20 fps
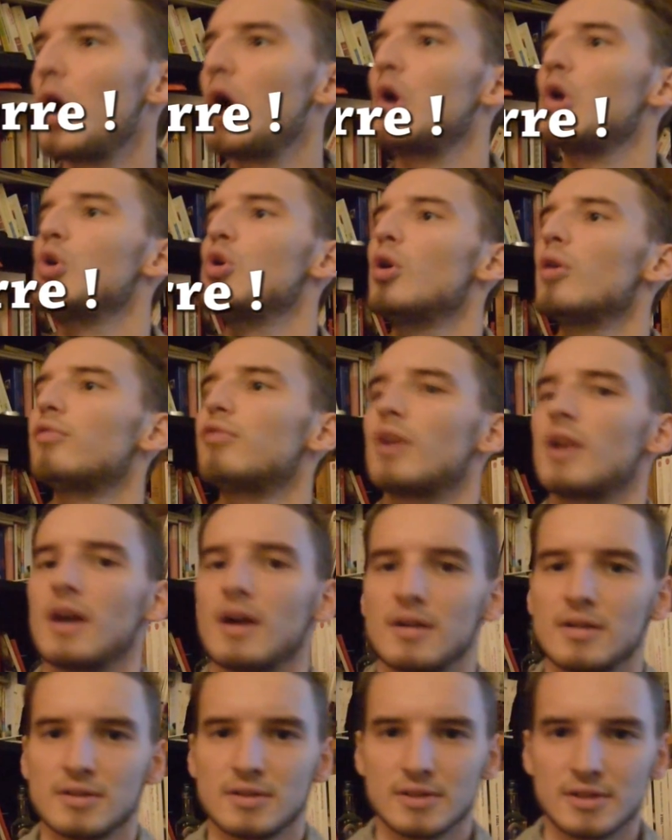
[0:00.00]
le
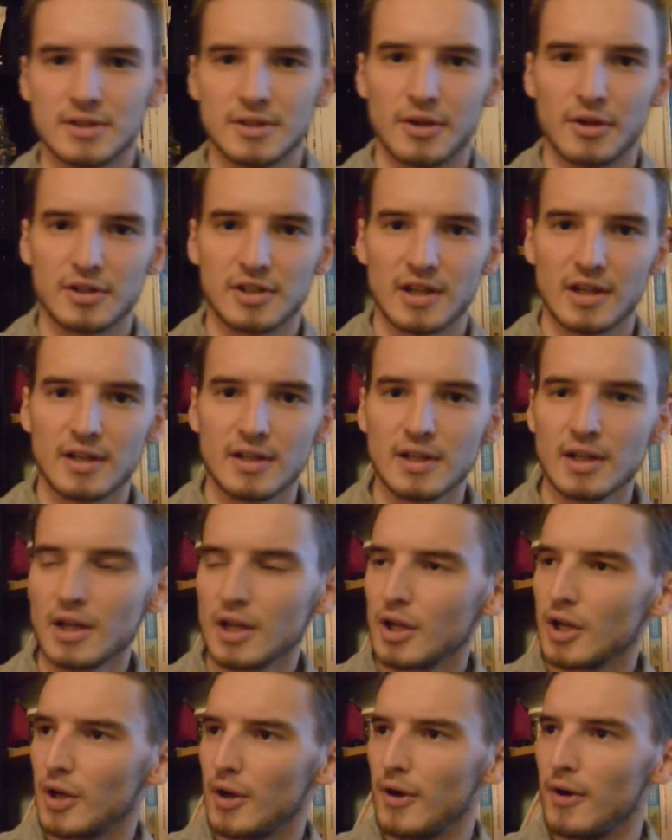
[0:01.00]
voilà, okay,
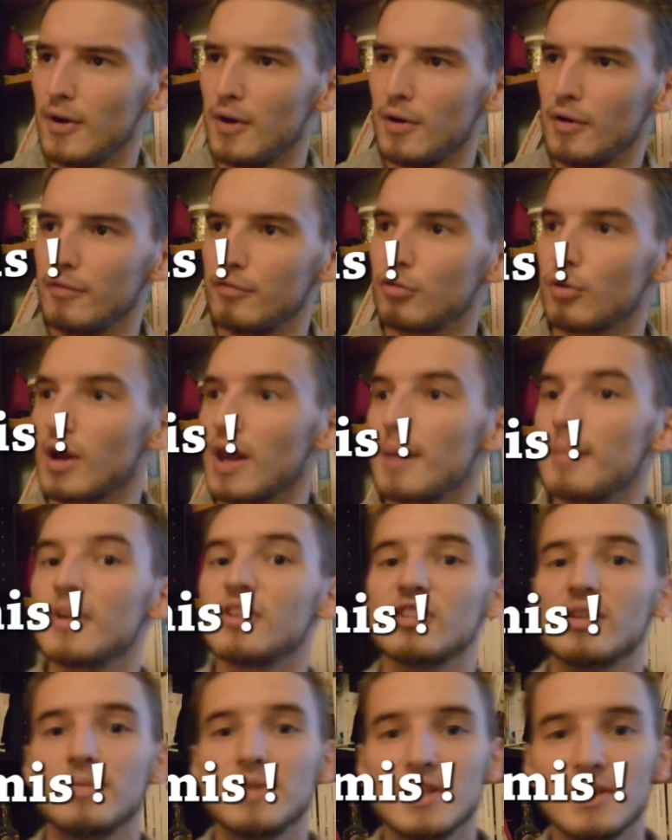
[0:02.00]
voilà
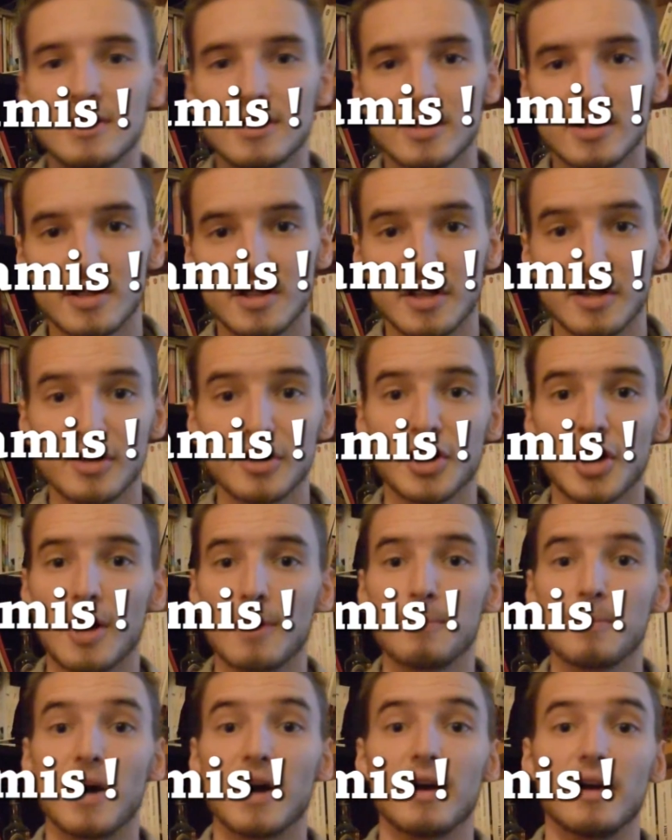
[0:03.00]
mes amis, here
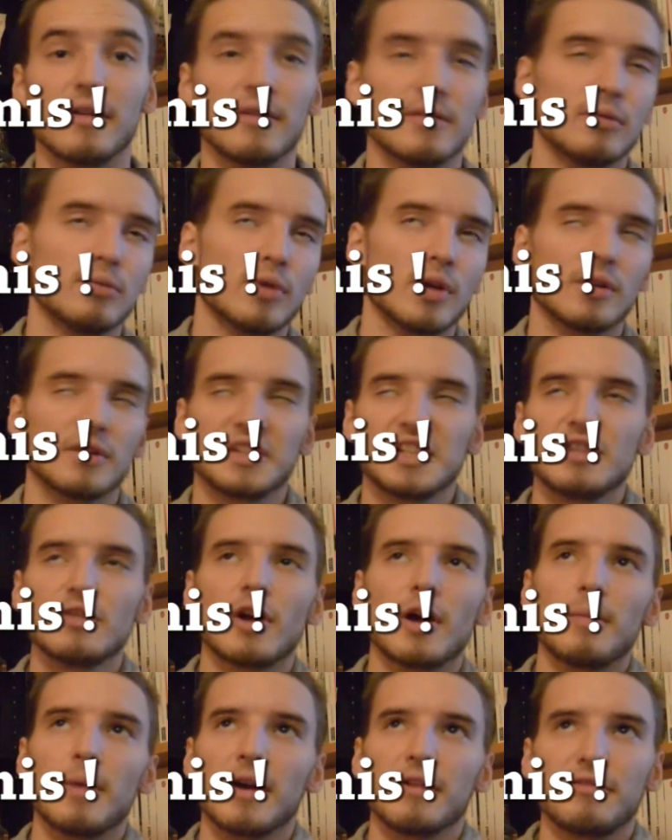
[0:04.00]

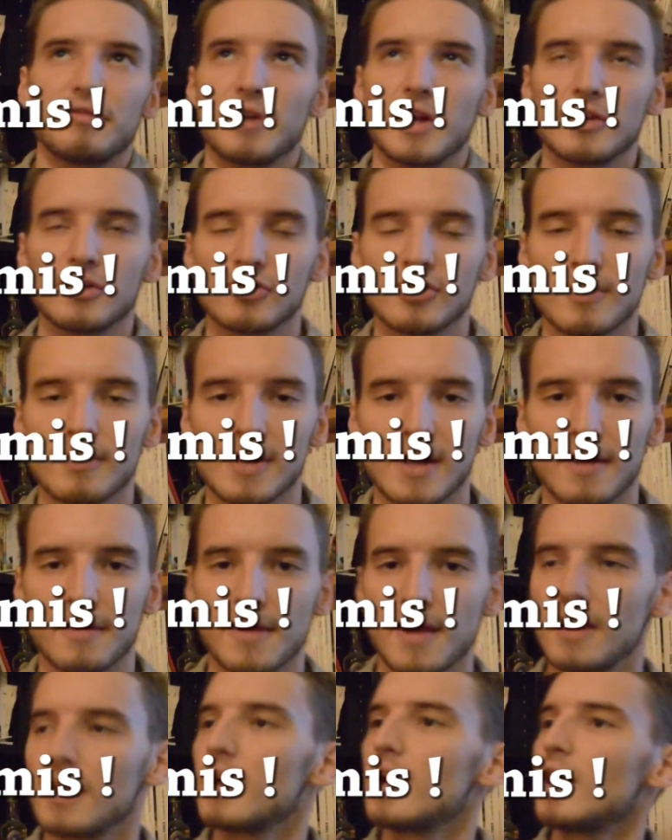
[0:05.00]
are my friends or something like
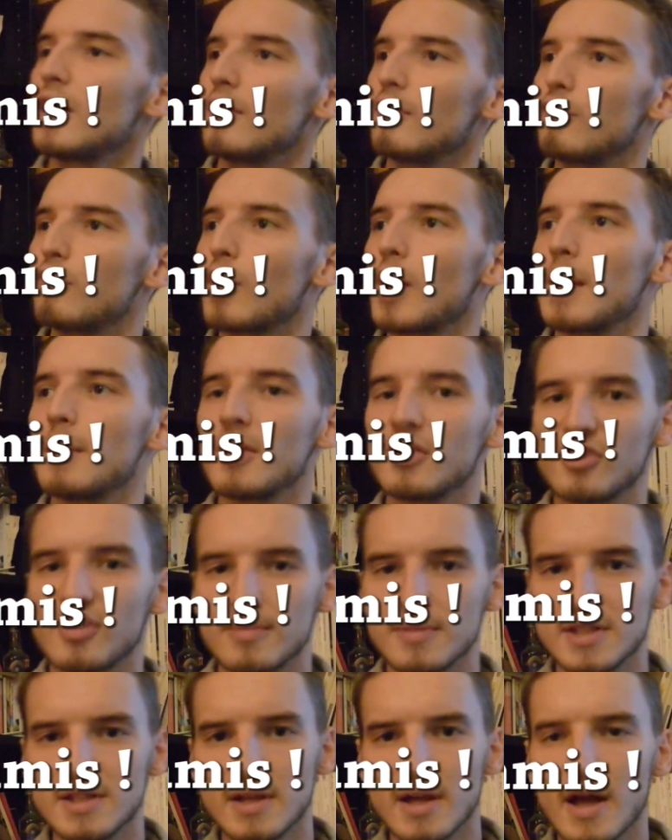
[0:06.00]
that, voilà mes
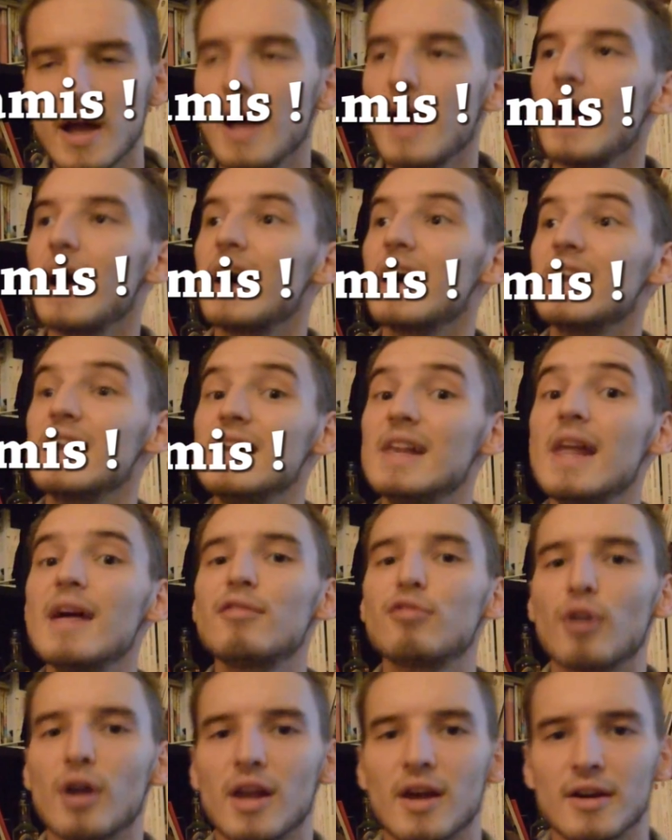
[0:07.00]
amis, les
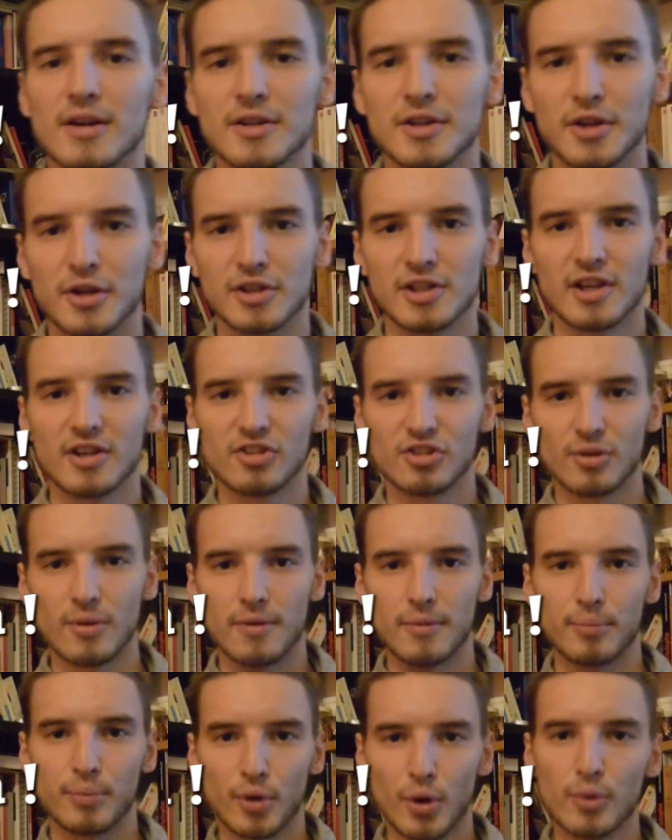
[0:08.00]
voilà, okay, so
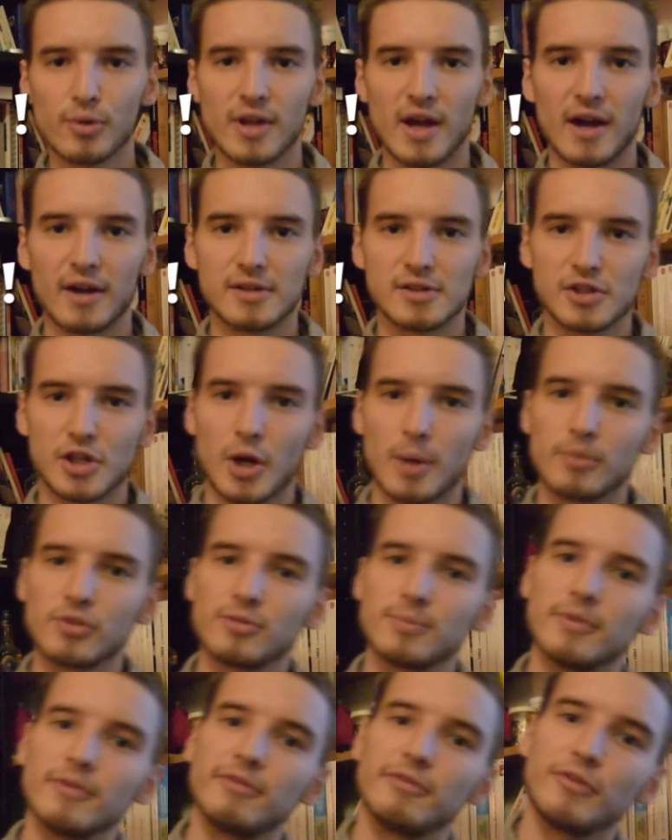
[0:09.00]
the pronoun comes
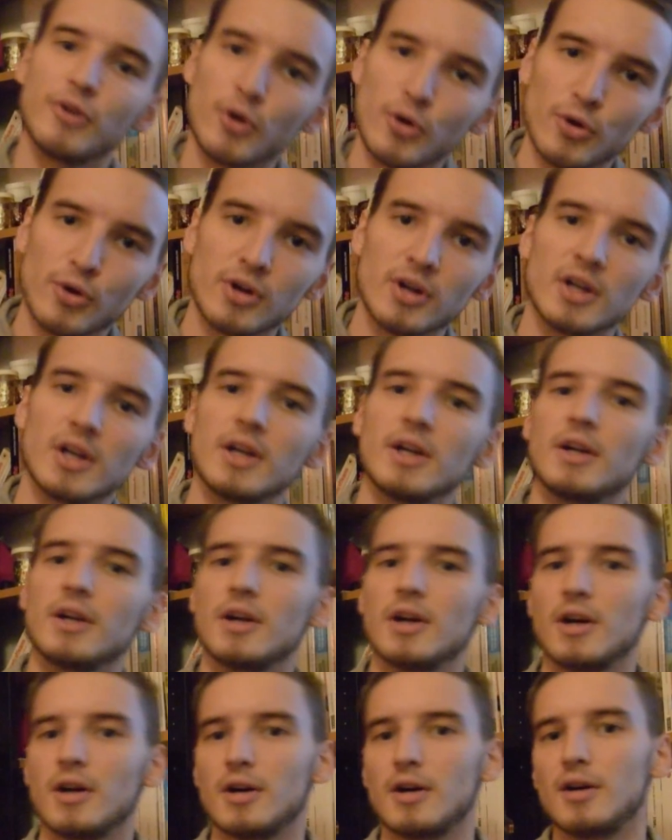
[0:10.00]
before
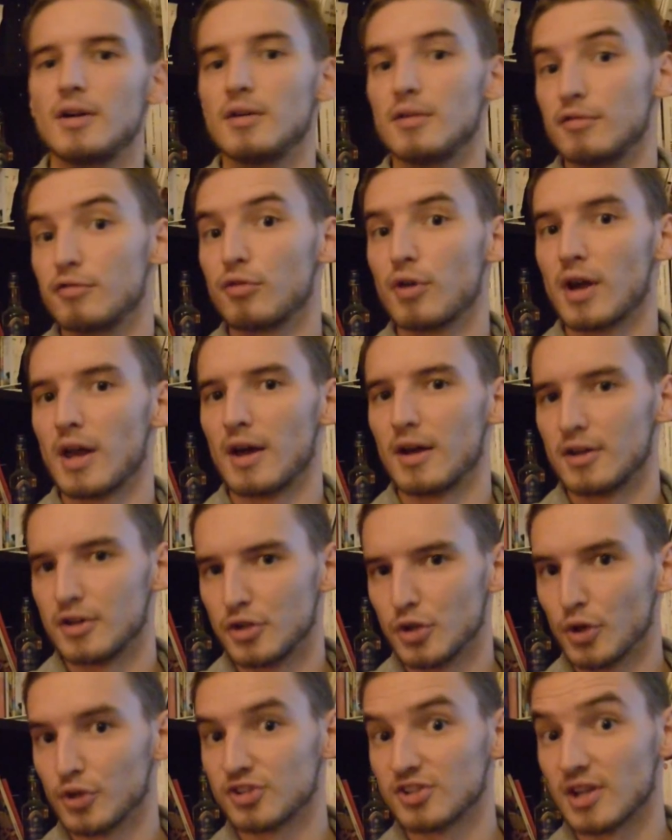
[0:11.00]
voilà,
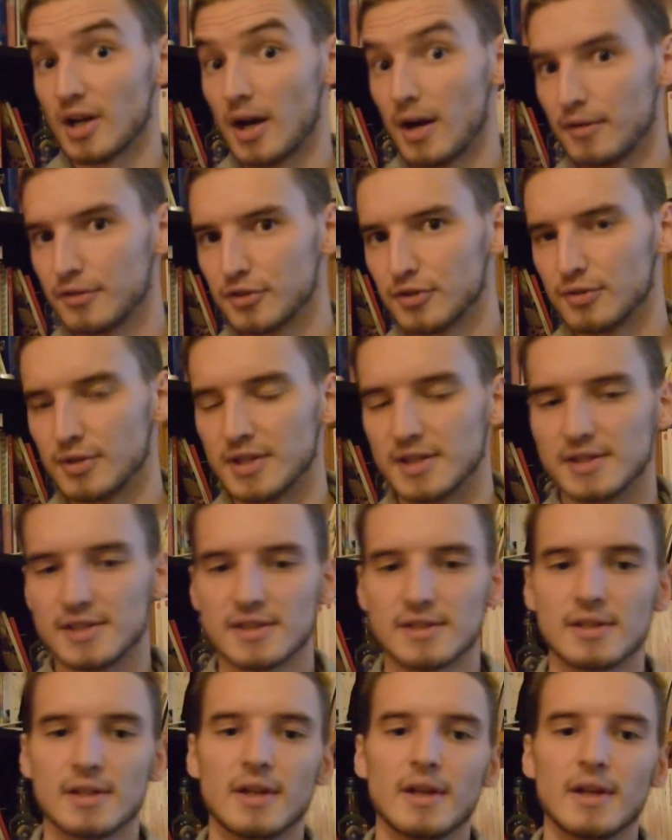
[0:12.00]
not after it.